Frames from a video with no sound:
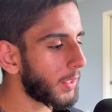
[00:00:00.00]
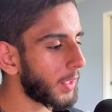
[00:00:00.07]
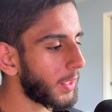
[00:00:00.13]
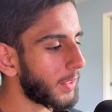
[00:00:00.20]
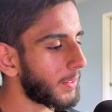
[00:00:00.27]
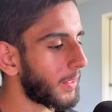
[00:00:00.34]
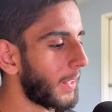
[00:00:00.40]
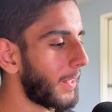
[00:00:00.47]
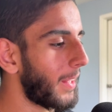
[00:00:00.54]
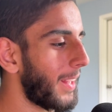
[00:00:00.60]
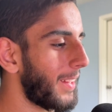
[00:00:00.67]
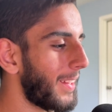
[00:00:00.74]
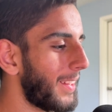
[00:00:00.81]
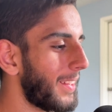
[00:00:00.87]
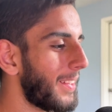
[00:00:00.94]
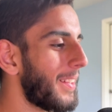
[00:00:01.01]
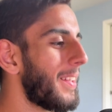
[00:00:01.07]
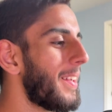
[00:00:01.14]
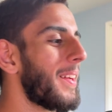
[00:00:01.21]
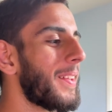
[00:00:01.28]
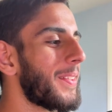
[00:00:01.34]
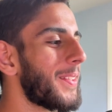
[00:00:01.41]
that
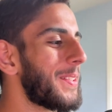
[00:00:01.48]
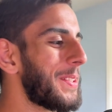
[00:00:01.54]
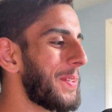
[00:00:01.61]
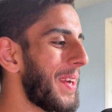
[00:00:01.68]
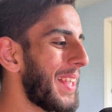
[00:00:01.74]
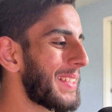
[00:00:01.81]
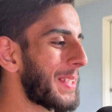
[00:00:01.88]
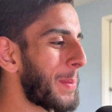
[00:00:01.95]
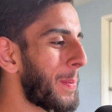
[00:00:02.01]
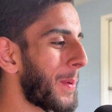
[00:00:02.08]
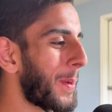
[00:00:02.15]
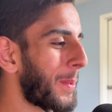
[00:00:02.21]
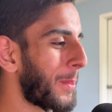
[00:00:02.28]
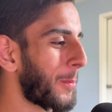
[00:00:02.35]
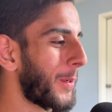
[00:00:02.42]
the Jurassic Park 3